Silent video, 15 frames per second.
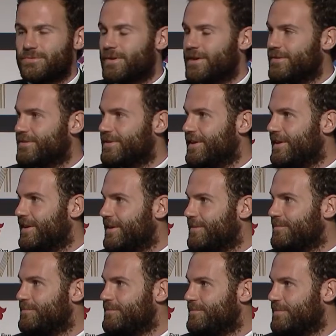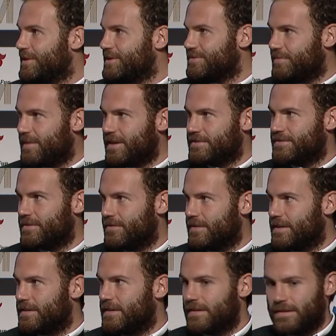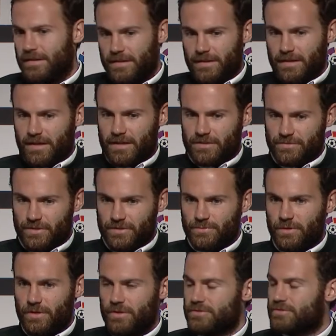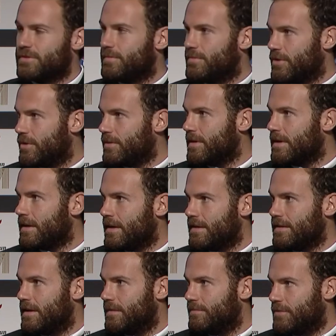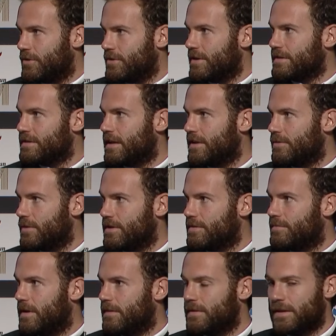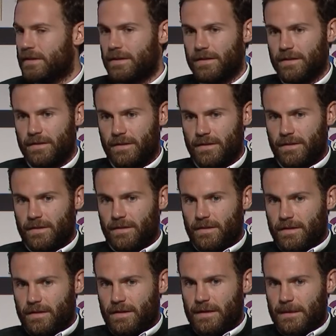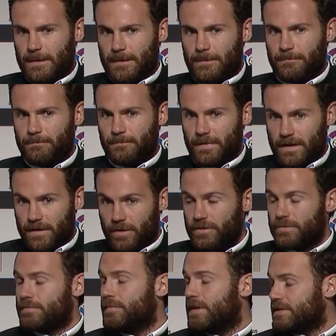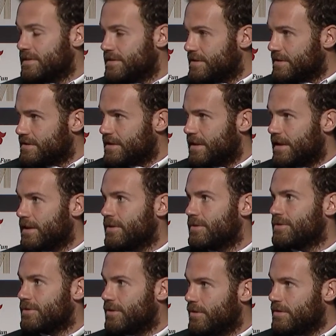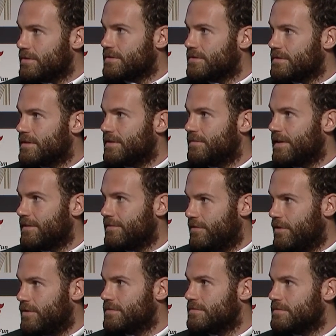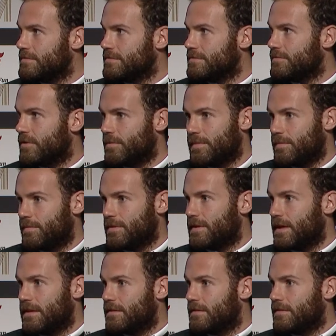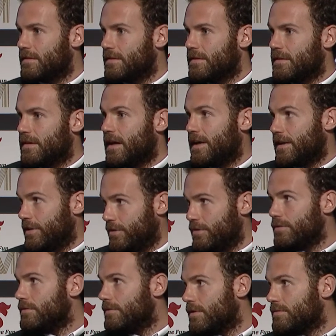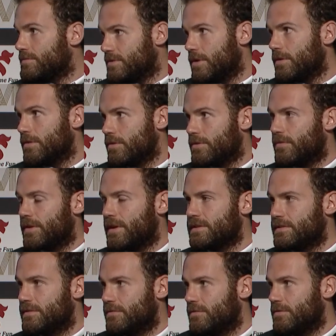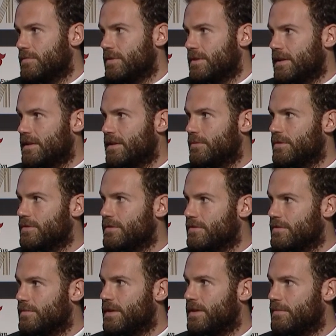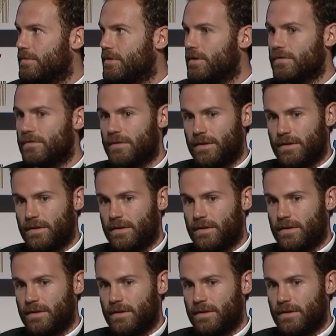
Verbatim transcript: one of the best parts of it. As soon as we launched the, uh, the project and it went public, um, I got messages and I got calls in my phone from people that I knew, from some good friends in football that they wanted to be involved,